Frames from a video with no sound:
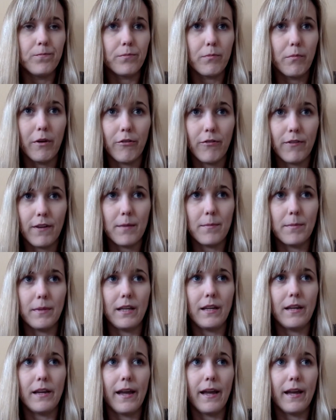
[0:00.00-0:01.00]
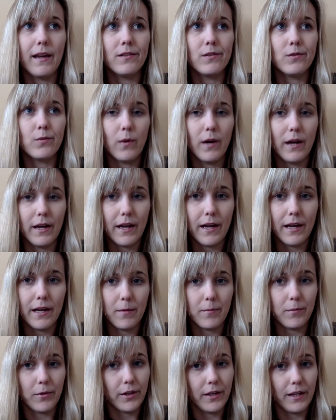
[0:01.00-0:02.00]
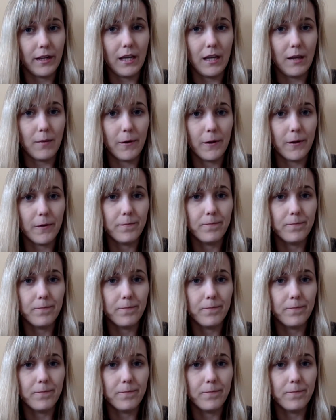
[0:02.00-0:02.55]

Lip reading: my family, and why I am learning Hebrew.